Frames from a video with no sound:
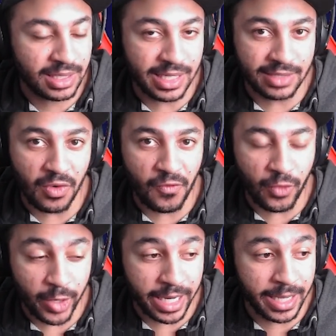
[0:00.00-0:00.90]

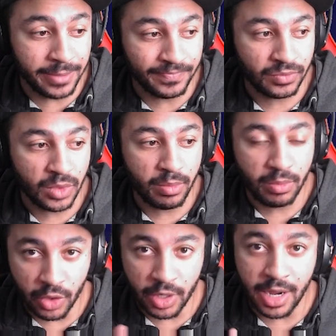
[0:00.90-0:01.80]
6'3",
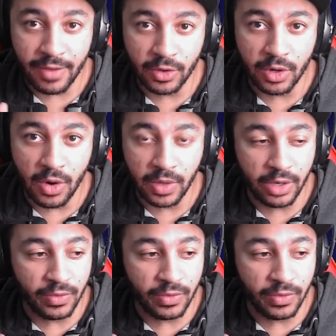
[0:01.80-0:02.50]
good height for a goalie.